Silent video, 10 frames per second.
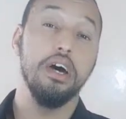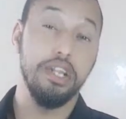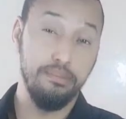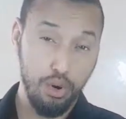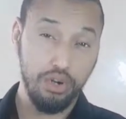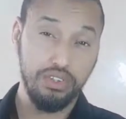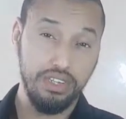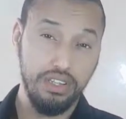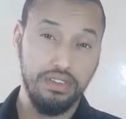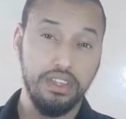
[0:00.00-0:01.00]

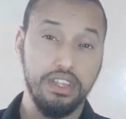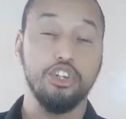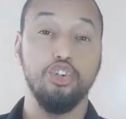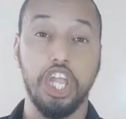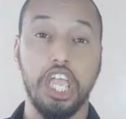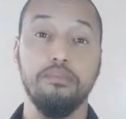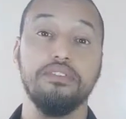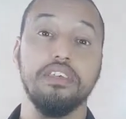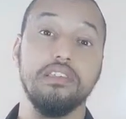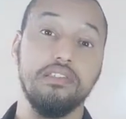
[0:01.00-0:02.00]
Reported,
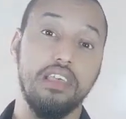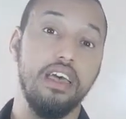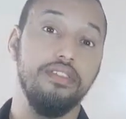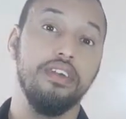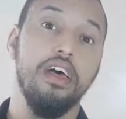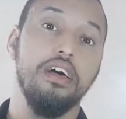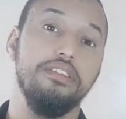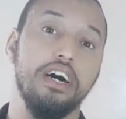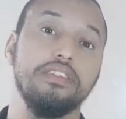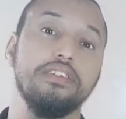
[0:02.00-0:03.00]
James said
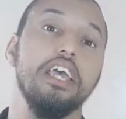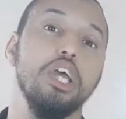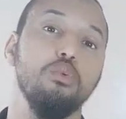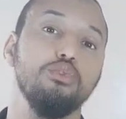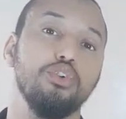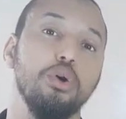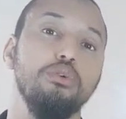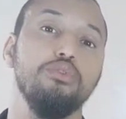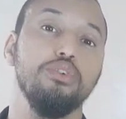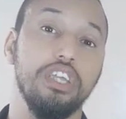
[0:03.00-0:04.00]
that he was
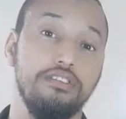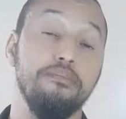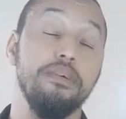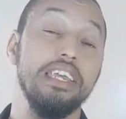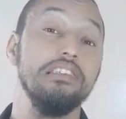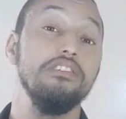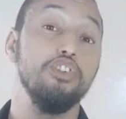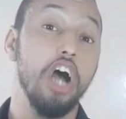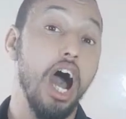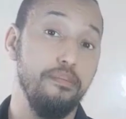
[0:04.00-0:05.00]
going to give up his
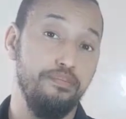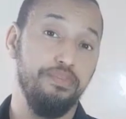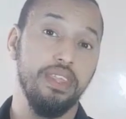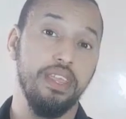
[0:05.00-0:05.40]
job.